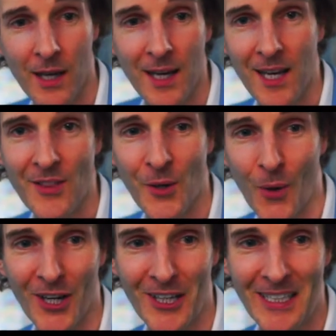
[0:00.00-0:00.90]
in the
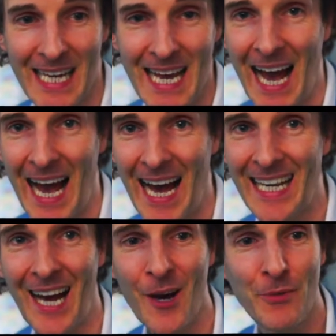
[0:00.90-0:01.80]
world. And
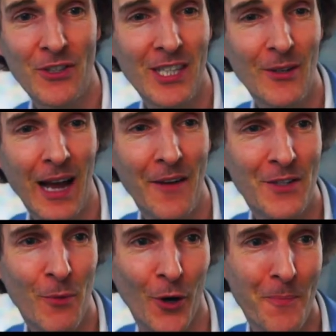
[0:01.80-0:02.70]
I hope to see you live
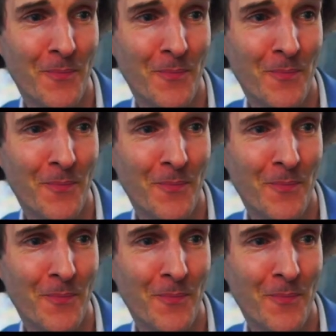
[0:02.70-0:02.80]
tomorrow.